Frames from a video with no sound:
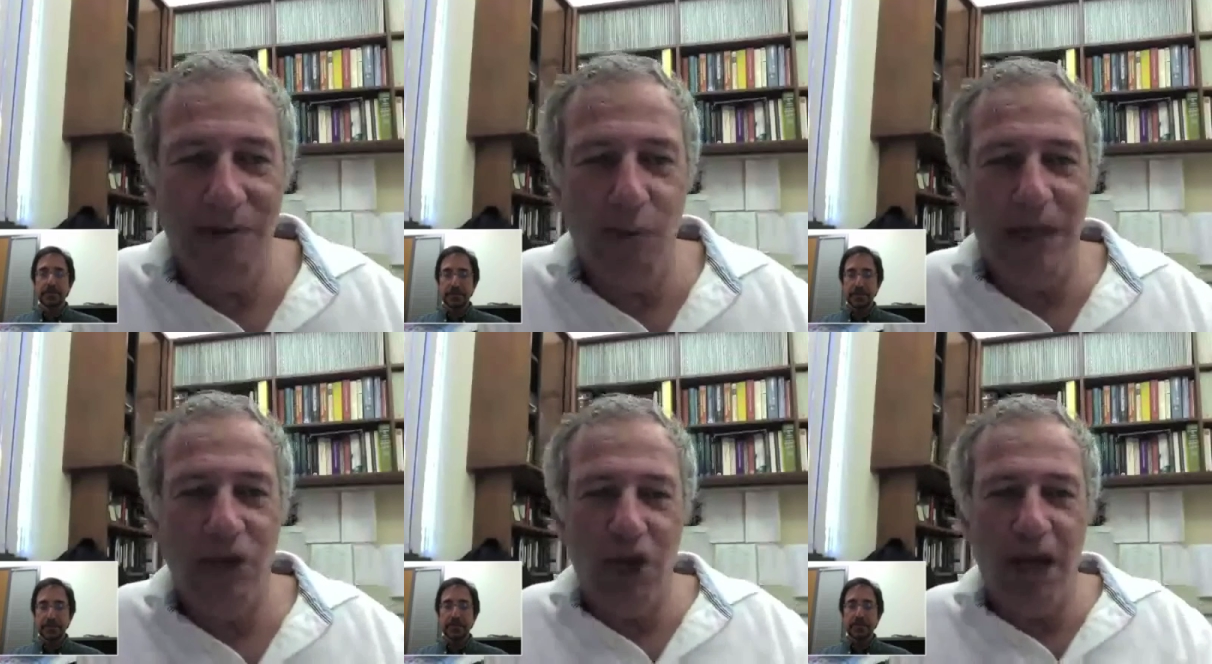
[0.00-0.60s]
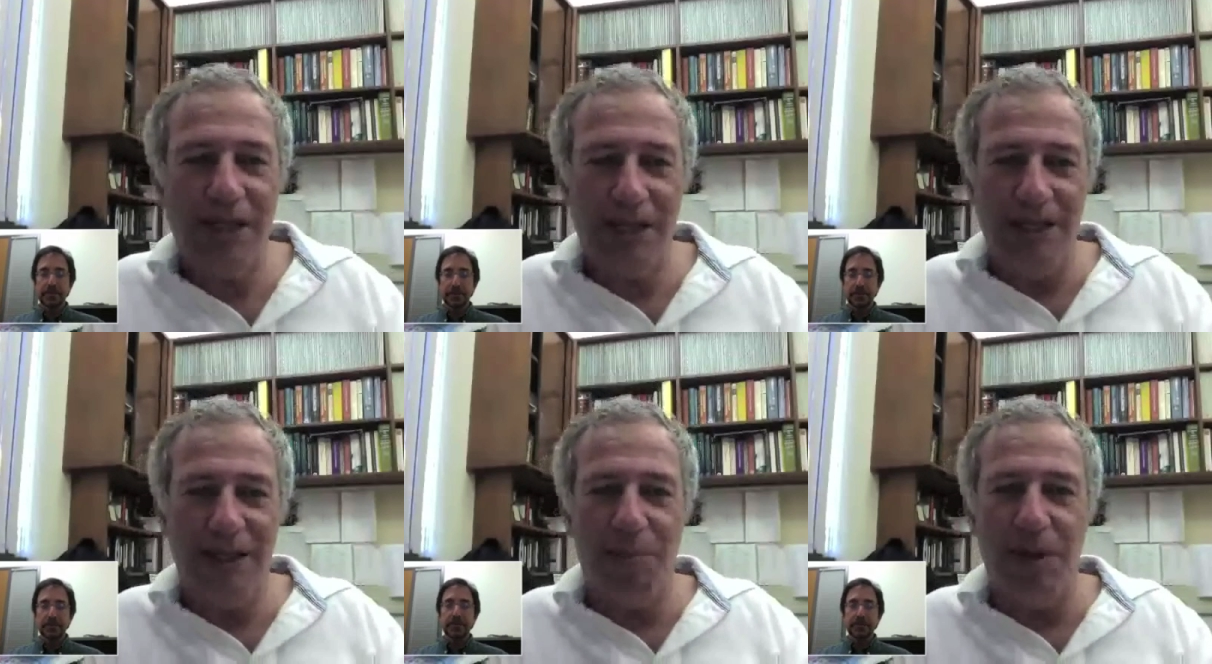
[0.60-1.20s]
Speaker 1: we just need
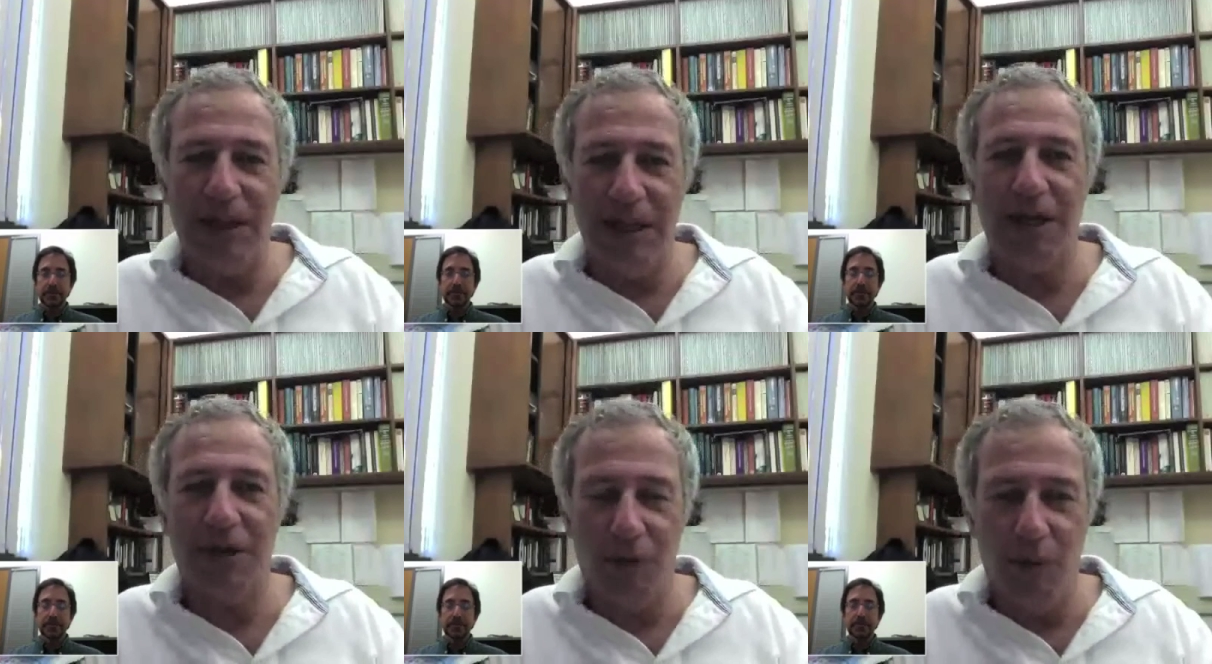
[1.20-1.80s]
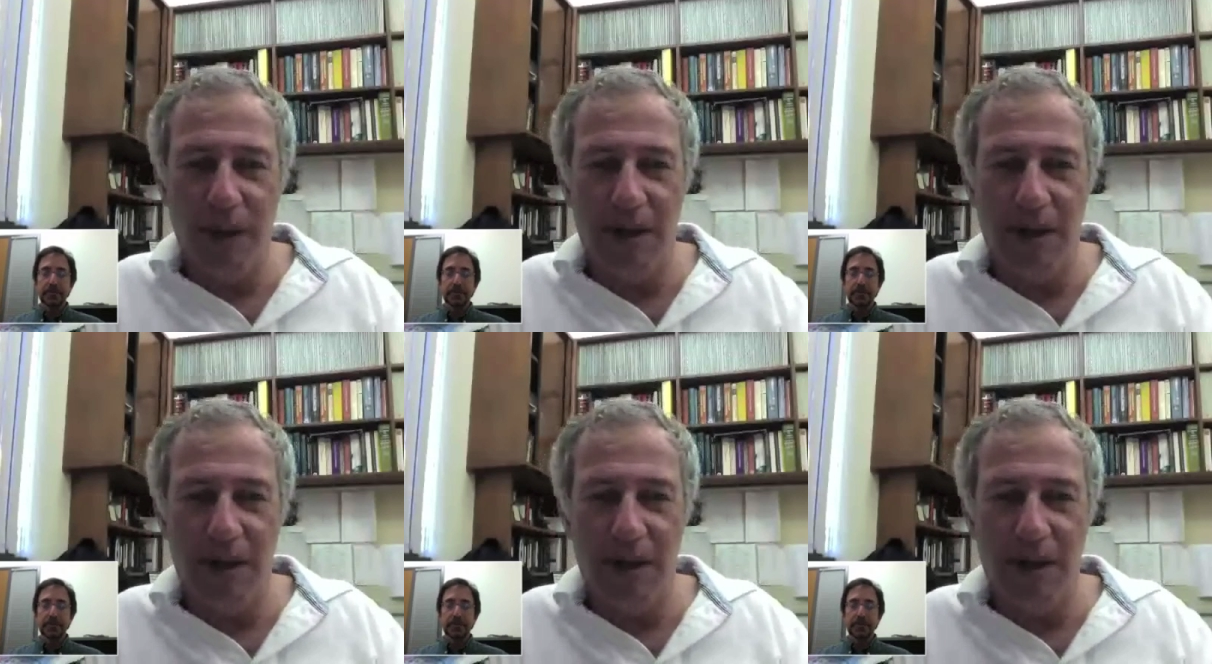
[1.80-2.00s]
the political will,